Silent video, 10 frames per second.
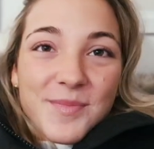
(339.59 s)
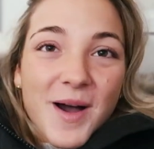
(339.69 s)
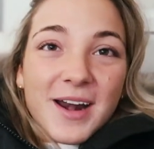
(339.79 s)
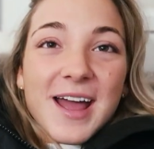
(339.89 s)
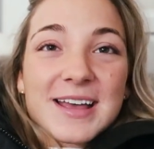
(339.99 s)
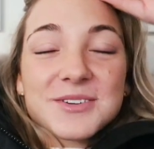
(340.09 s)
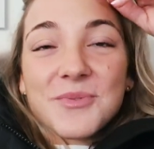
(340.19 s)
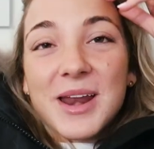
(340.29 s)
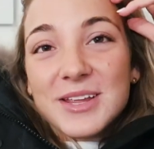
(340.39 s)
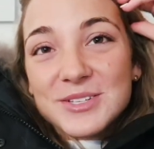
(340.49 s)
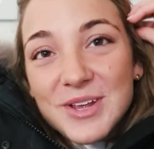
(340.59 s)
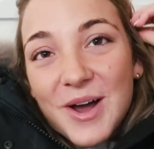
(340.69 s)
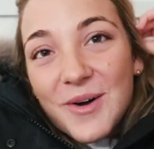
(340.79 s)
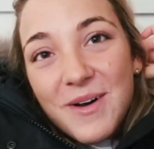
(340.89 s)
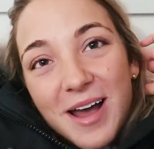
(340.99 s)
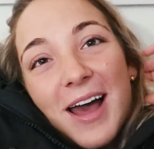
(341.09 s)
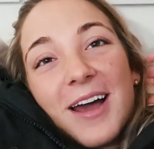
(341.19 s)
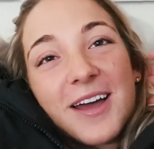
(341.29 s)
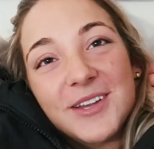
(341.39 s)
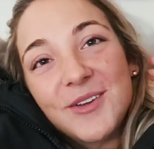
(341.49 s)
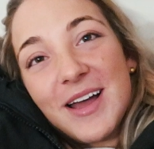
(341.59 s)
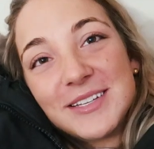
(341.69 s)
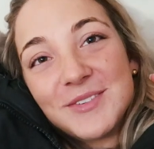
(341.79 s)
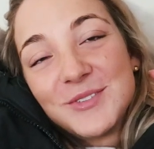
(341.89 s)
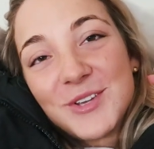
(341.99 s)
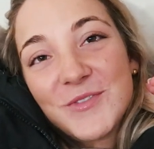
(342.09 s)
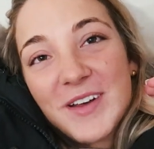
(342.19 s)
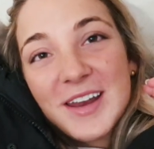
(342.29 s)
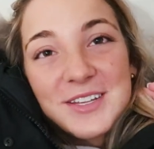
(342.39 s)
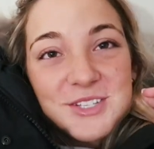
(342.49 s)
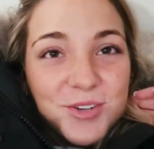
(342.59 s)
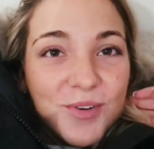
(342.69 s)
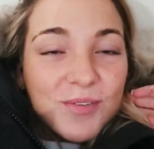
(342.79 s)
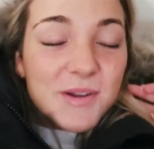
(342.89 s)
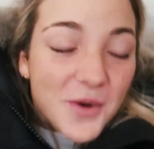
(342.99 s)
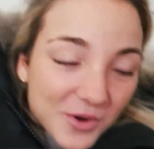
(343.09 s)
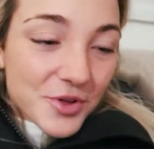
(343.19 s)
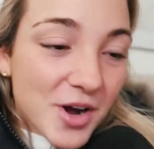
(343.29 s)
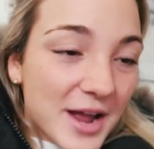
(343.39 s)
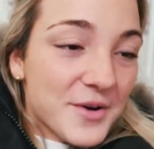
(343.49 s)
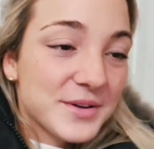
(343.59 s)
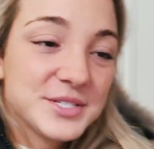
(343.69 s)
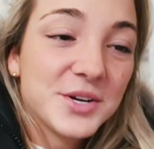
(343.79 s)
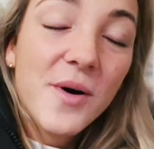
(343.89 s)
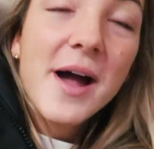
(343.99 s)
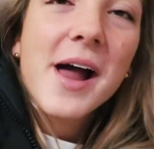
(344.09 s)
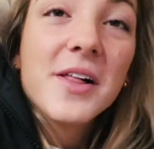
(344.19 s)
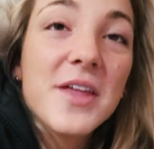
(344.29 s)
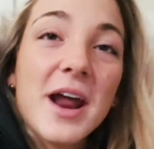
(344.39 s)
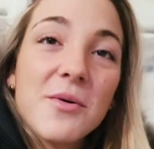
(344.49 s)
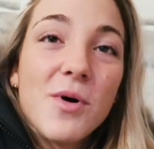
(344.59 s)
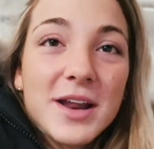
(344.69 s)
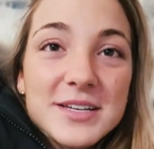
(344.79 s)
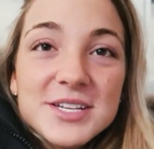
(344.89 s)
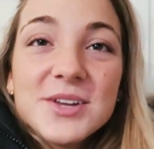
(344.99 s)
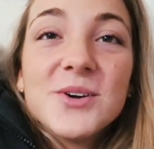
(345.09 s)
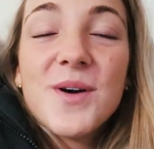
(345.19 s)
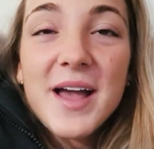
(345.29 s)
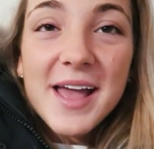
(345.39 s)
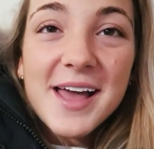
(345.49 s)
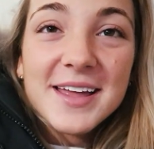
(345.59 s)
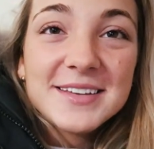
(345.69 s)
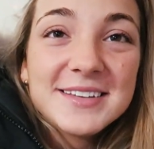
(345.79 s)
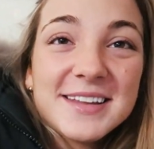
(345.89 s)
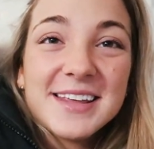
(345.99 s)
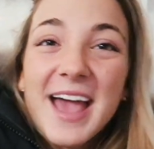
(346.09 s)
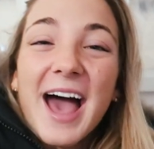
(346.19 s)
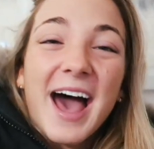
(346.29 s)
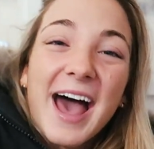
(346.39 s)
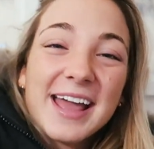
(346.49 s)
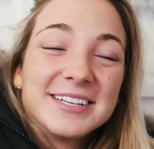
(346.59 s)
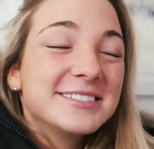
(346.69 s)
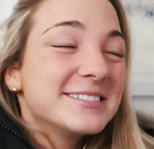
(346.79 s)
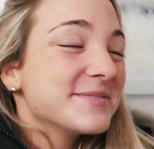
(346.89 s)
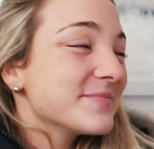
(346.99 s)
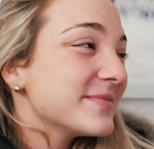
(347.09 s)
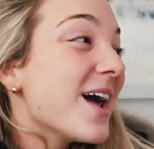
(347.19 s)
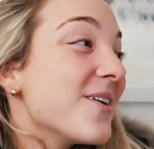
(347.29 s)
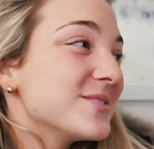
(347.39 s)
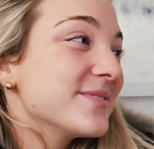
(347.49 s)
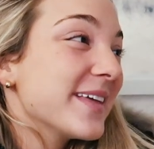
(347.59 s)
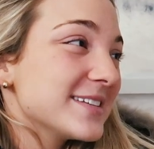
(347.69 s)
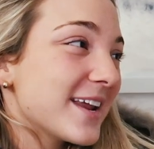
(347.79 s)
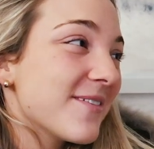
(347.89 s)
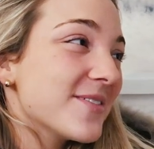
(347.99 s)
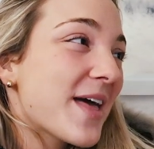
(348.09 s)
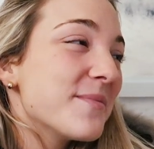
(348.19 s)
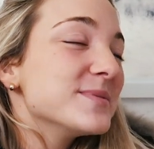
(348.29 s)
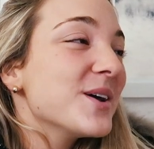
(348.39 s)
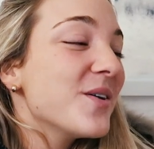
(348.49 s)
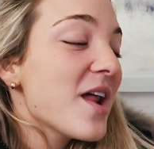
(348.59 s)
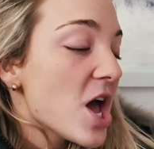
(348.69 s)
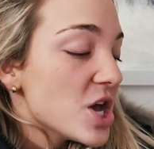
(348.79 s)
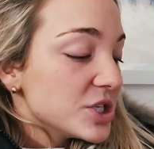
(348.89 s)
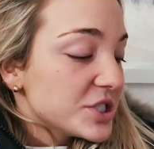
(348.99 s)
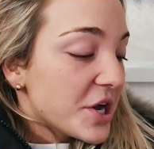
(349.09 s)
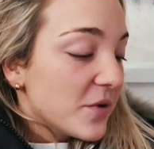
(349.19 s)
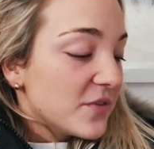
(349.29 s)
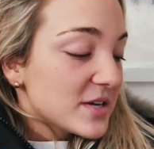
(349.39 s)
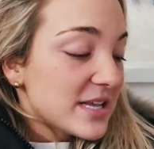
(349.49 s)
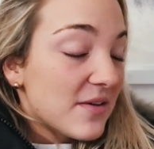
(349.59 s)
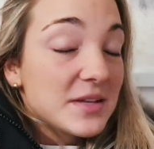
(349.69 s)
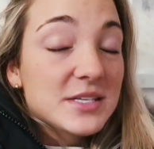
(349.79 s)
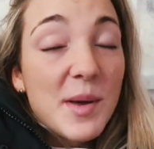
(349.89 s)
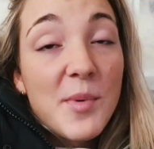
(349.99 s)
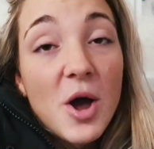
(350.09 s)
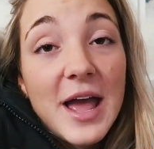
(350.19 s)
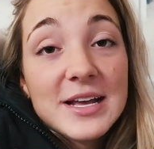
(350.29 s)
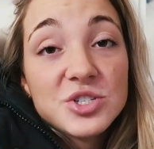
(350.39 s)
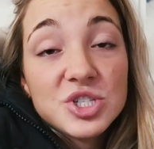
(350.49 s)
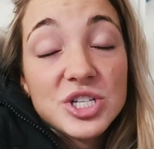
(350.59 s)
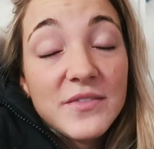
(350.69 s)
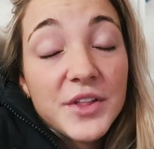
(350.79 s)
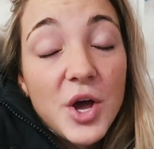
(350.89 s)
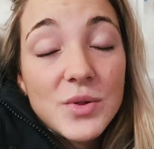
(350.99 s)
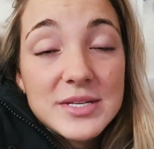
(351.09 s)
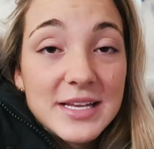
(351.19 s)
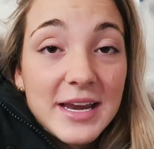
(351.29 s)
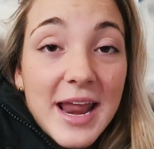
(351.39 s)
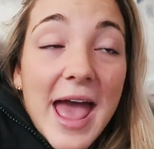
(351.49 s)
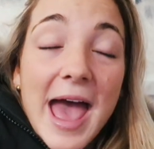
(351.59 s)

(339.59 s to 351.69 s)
Our podcast went so good, you guys. It was so fun to record with her. I always knew that I wanted to. And yeah, I just was really excited about the episode. So if you guys haven't listened to my podcast, you should definitely go listen.